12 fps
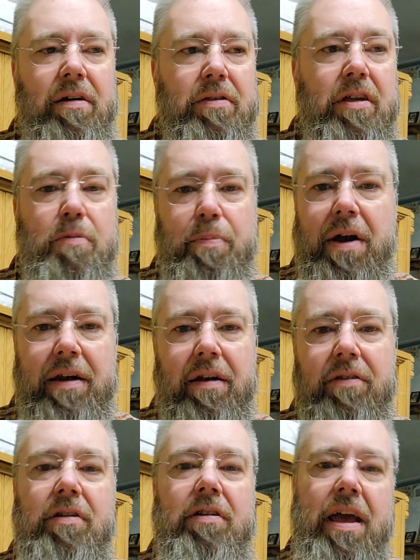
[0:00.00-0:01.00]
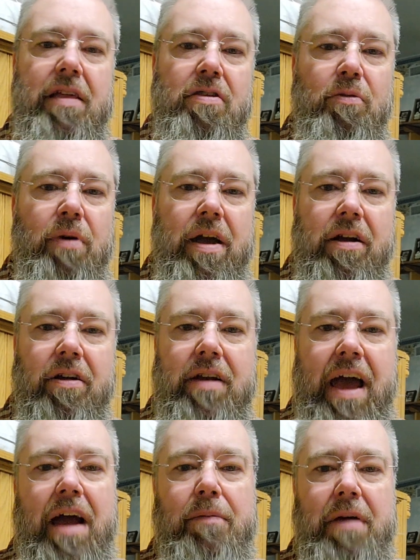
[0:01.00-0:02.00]
This bread doesn't taste the way your
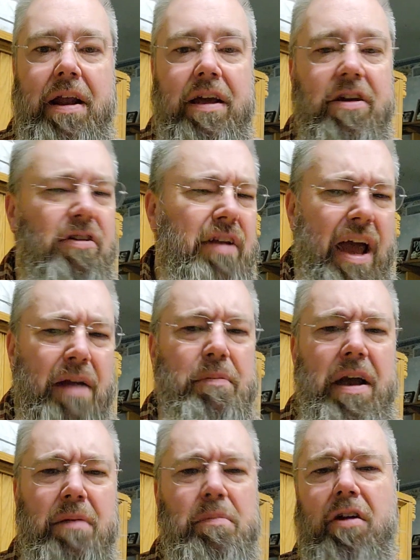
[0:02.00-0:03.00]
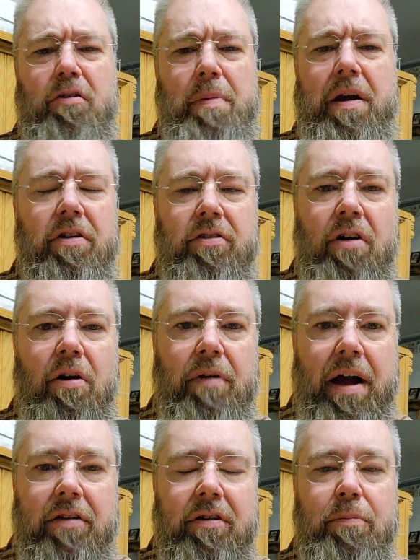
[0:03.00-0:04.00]
dad made it. Your dad made a much better salt
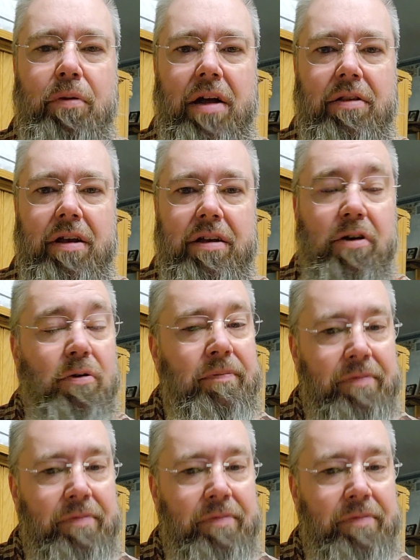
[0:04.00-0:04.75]
rising bread than you.